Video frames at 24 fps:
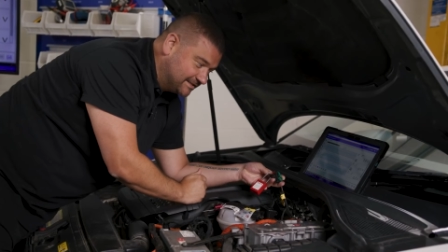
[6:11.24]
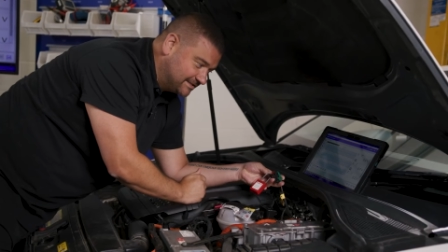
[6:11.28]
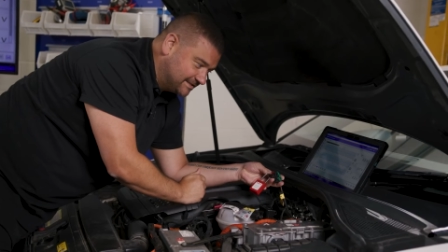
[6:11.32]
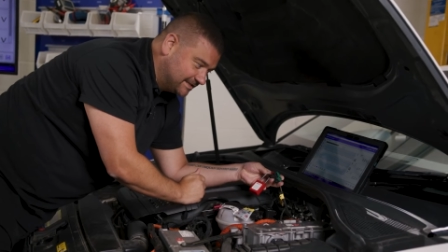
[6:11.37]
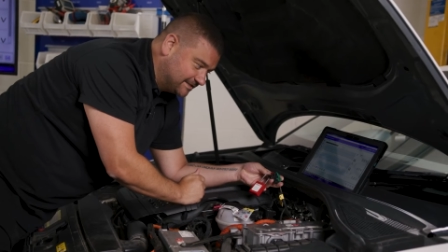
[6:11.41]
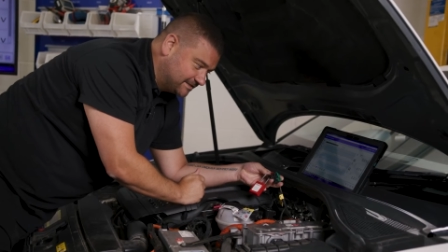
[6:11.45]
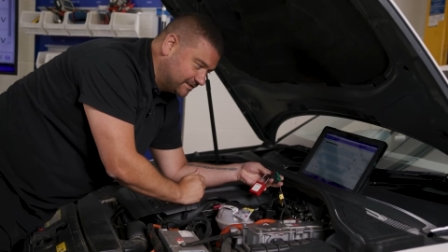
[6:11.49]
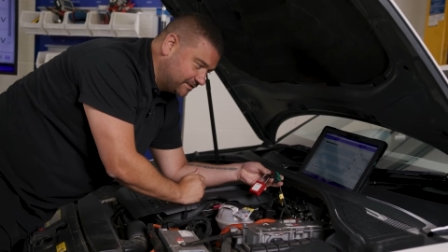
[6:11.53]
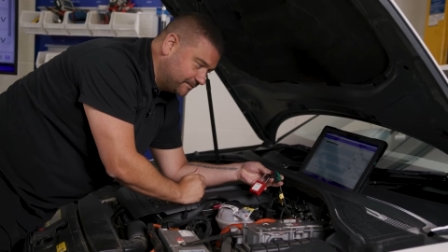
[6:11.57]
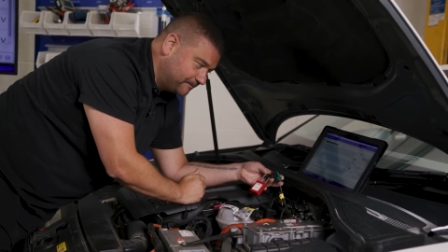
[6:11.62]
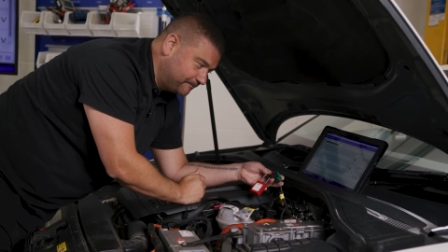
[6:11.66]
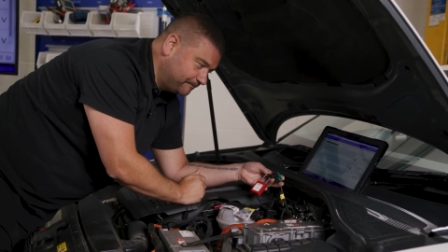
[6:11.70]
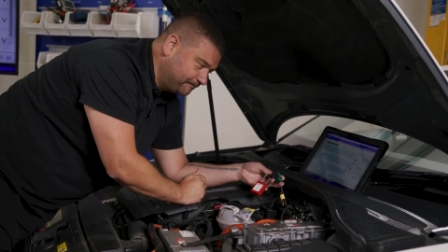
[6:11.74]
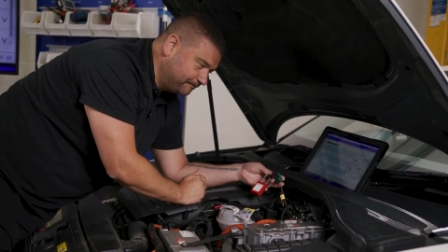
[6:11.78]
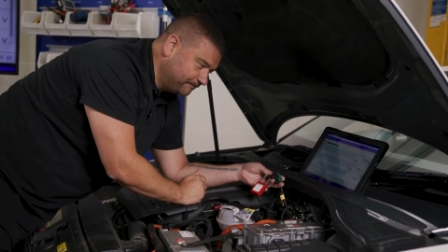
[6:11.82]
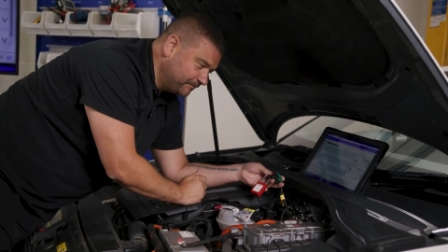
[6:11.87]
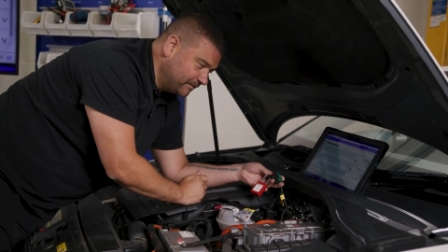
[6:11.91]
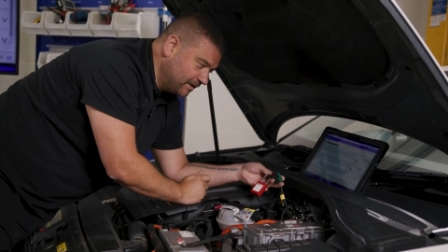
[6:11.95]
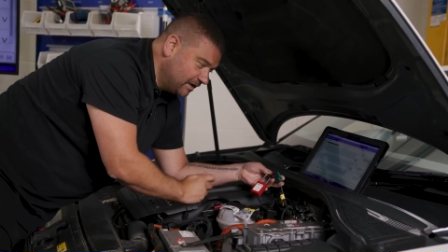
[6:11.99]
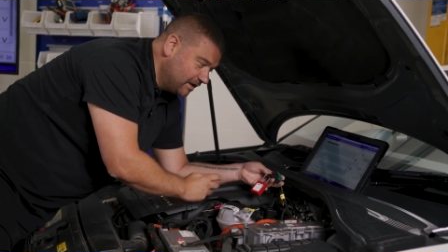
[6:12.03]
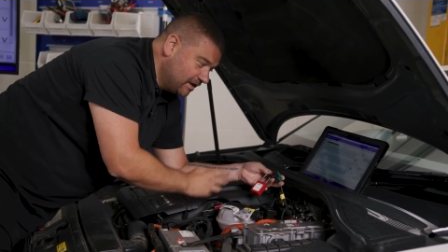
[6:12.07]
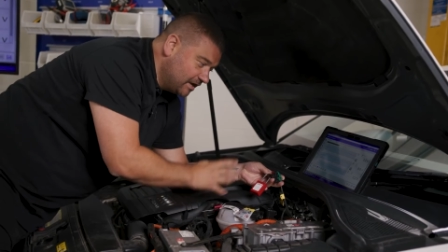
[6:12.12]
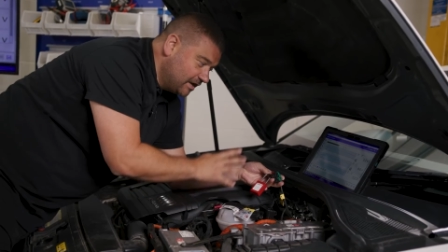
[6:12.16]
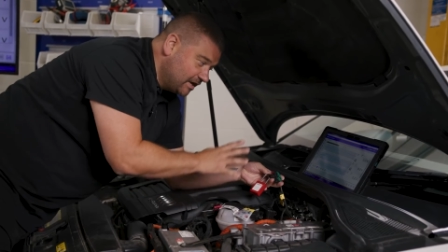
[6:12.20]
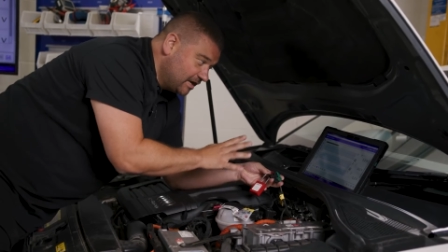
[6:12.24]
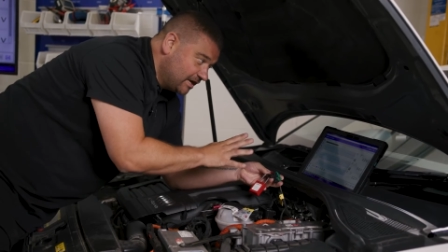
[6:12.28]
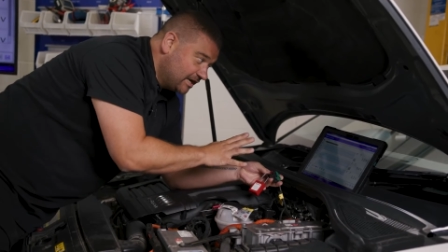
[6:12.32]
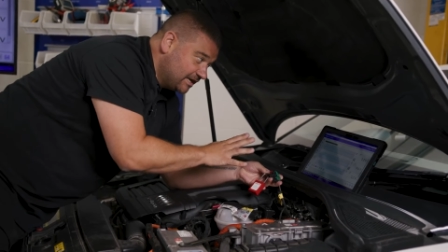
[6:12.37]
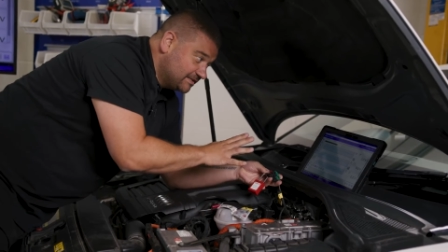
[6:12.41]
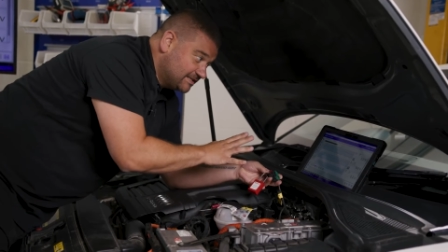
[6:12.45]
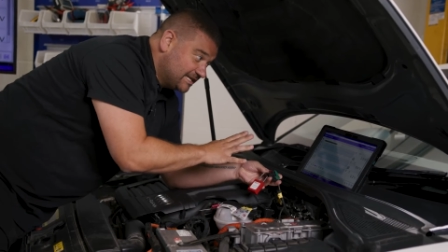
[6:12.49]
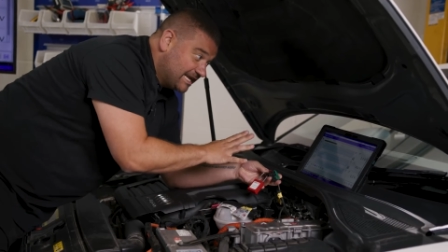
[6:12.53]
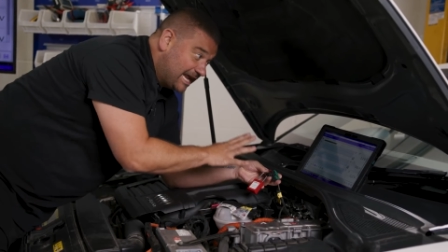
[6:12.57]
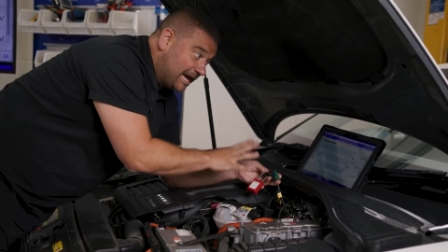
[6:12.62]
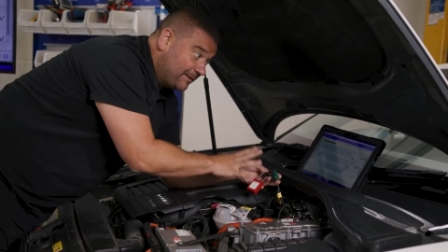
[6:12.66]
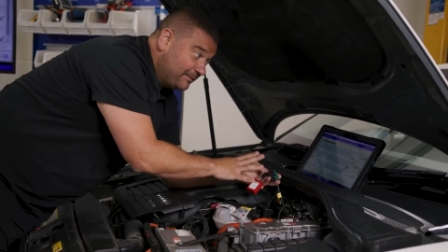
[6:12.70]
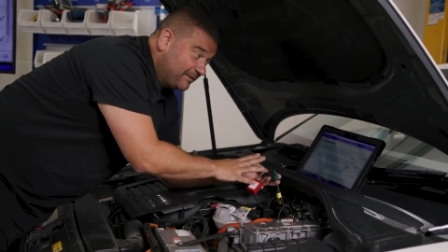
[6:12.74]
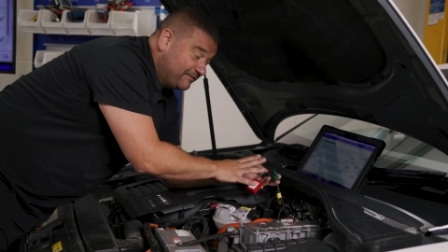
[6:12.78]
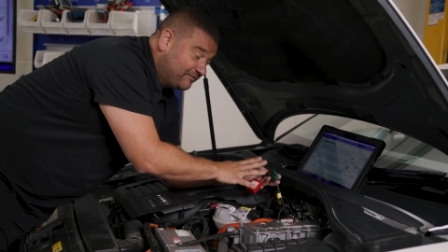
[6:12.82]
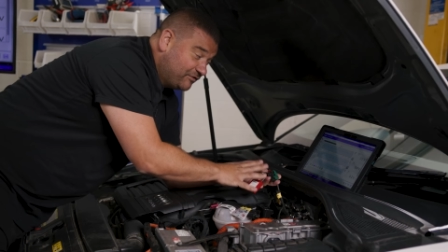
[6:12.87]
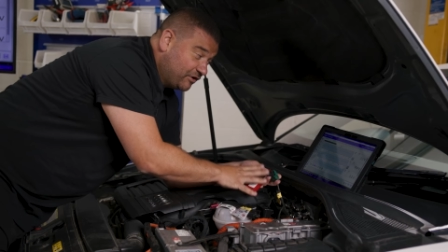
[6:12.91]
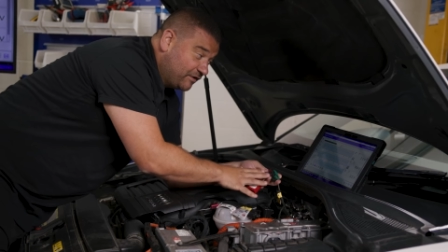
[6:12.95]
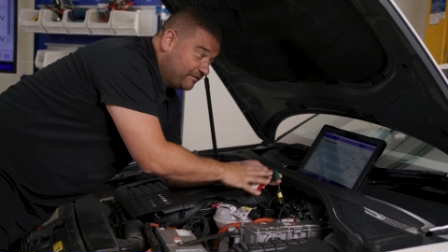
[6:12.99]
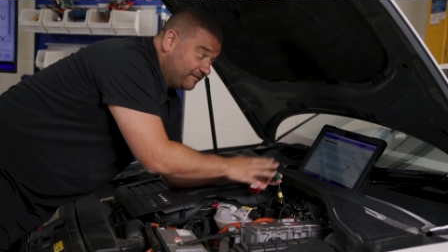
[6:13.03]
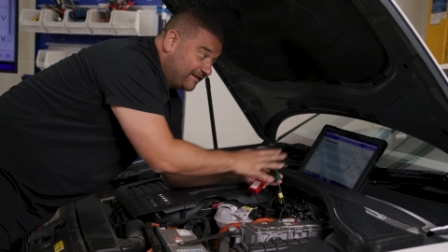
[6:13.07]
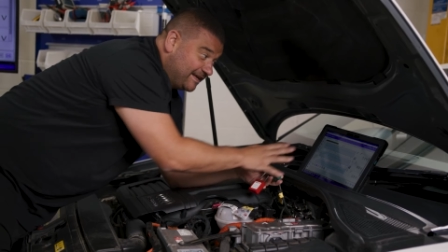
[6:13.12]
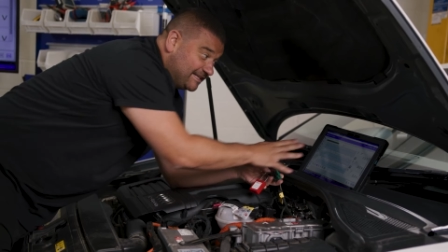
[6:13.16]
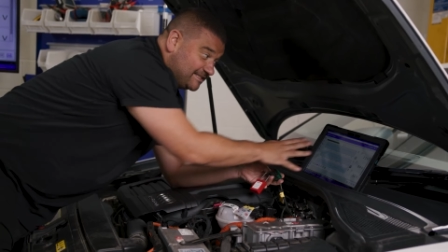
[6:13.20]
the system. So now we've
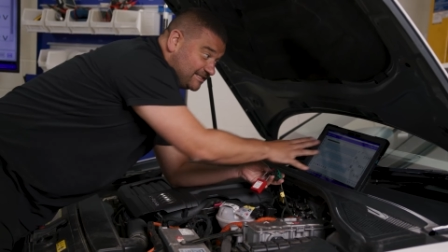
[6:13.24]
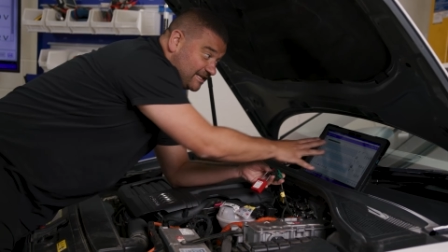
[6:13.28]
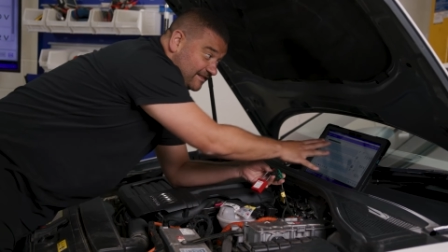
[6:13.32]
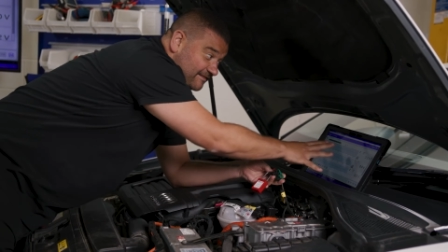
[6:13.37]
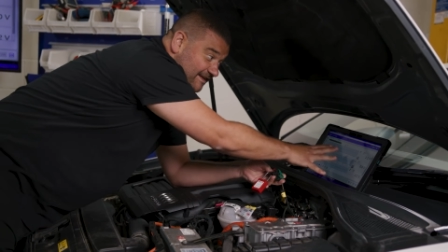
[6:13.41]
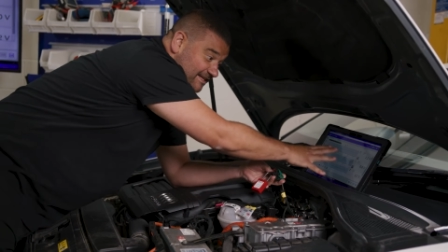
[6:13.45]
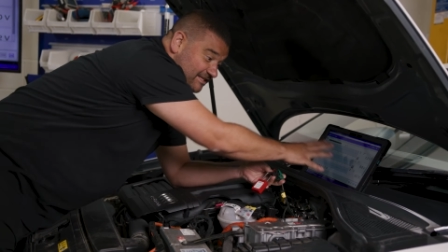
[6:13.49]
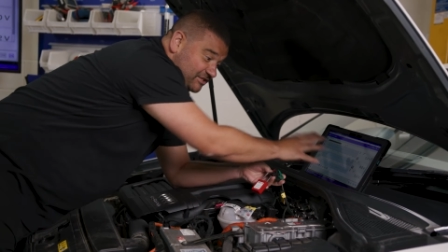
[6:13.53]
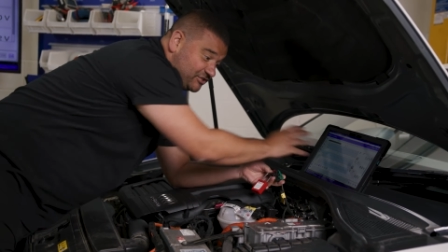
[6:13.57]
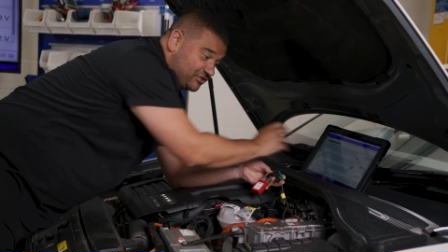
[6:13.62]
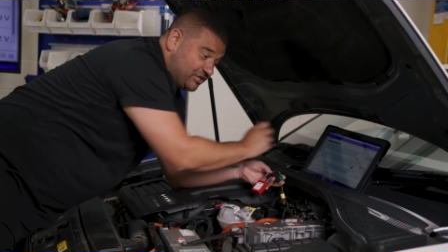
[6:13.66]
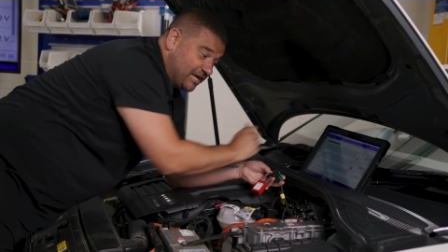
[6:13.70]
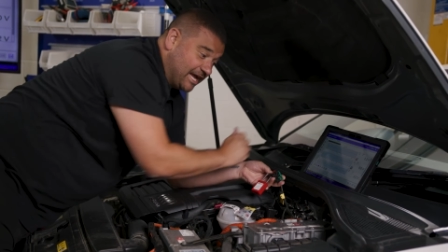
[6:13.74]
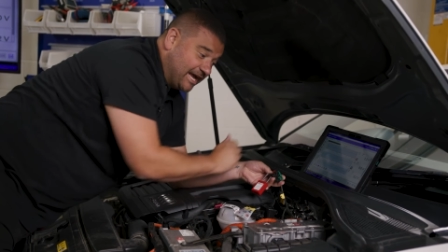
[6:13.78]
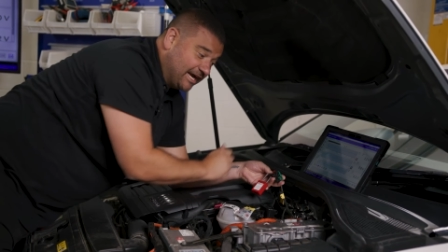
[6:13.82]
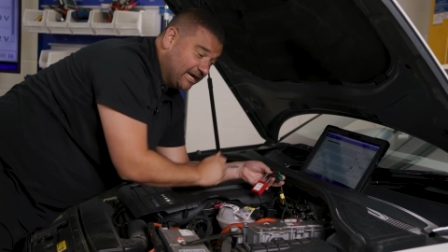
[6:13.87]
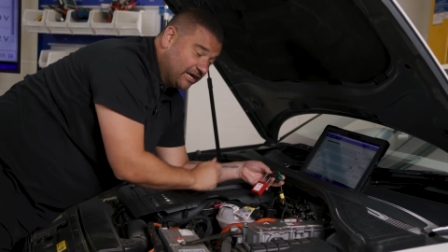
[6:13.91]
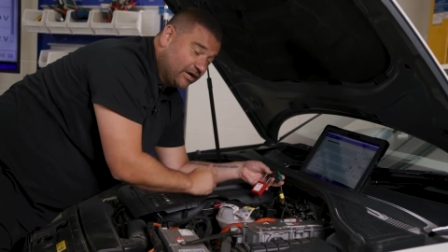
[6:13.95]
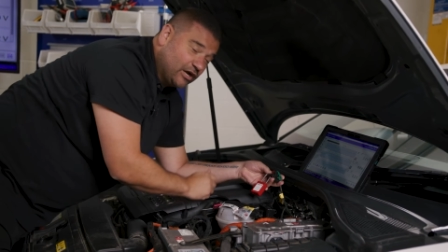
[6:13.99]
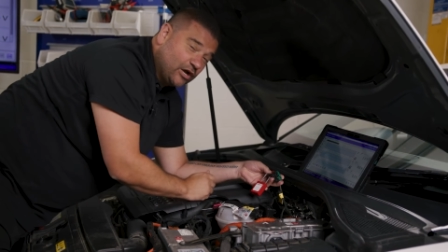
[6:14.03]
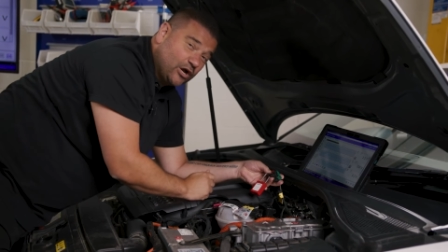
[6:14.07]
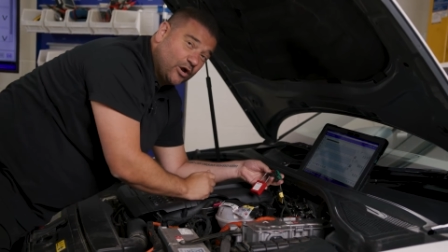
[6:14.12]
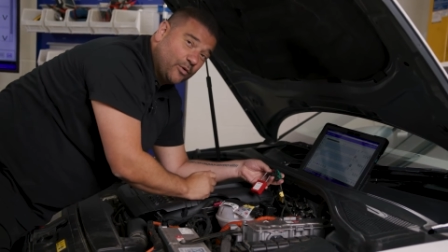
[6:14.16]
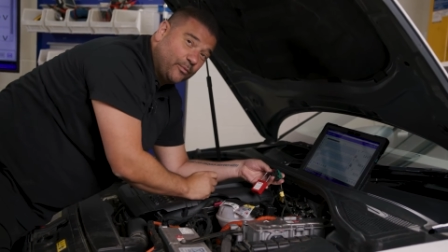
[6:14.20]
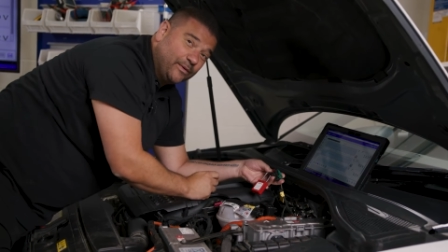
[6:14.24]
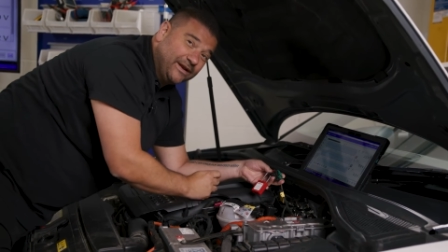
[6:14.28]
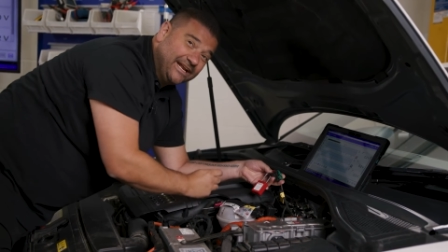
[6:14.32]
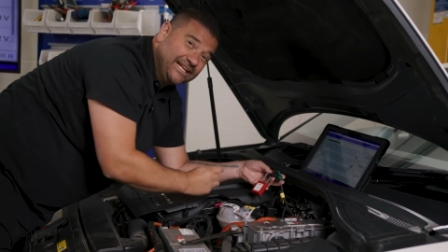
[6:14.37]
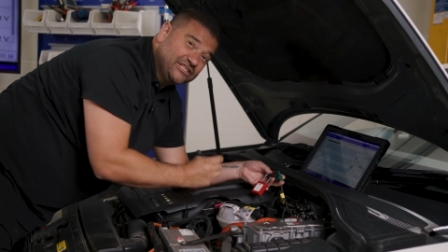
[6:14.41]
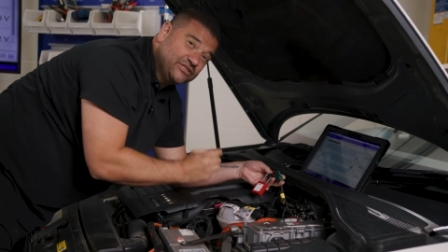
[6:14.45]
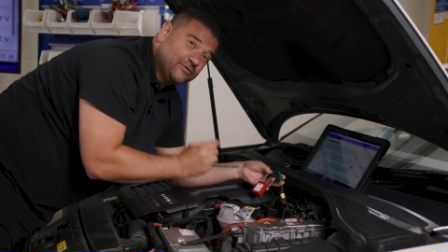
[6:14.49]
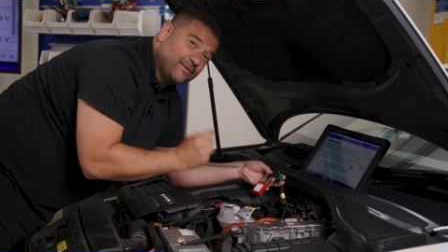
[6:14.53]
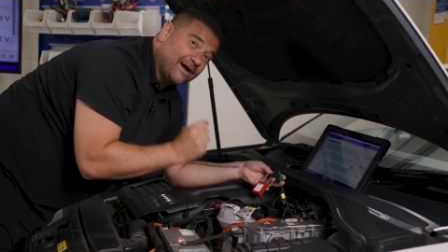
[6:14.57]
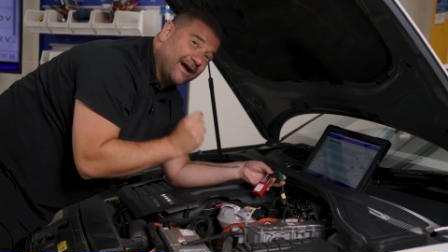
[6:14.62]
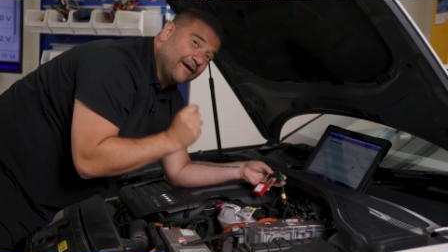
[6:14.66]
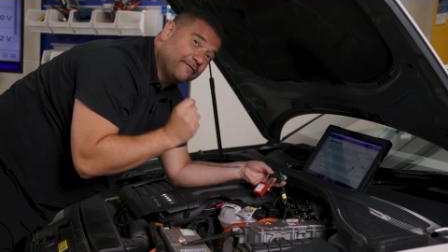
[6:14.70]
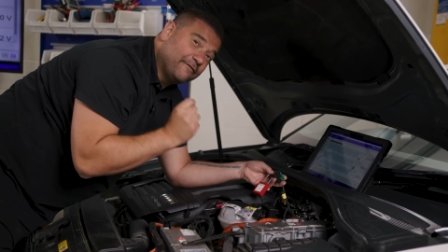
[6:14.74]
done this and this check, we need to do